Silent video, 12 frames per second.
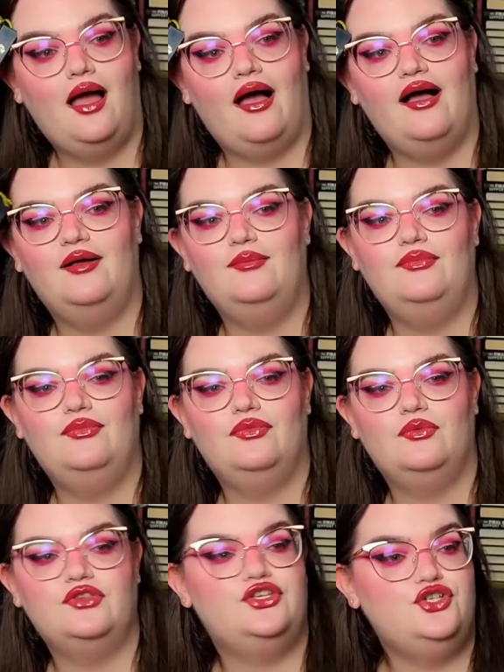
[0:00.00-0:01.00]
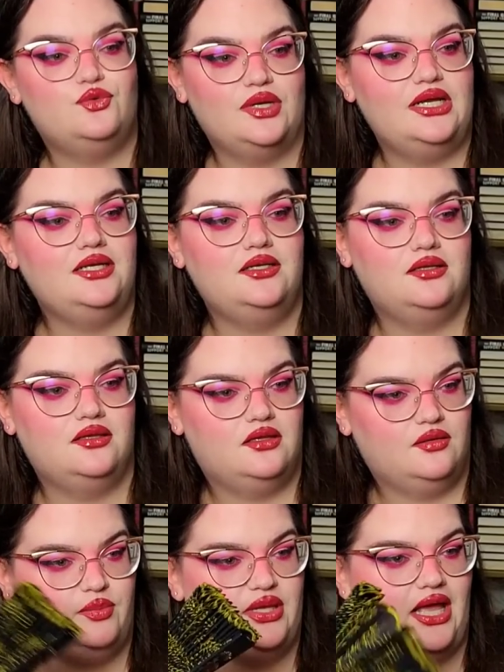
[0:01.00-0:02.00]
Did you read
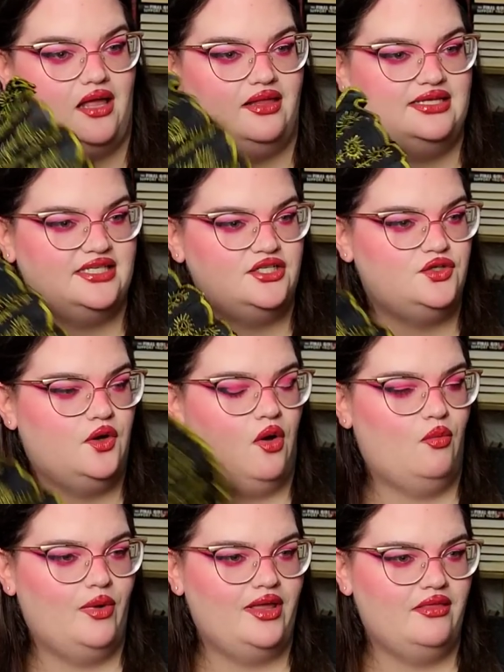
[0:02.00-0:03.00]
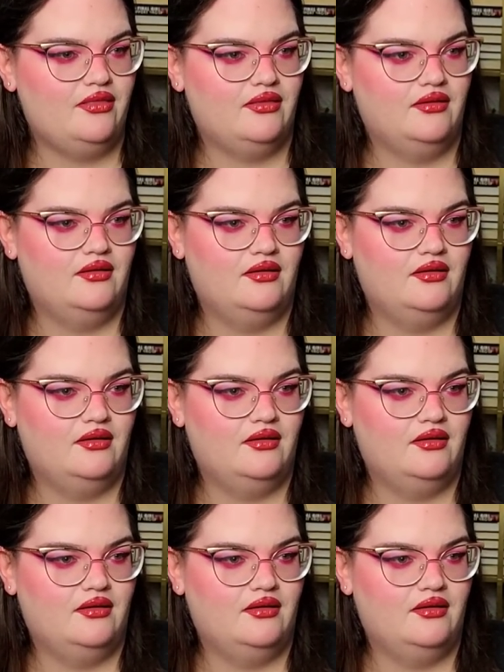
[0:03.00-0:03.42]
the BL I sent you home with?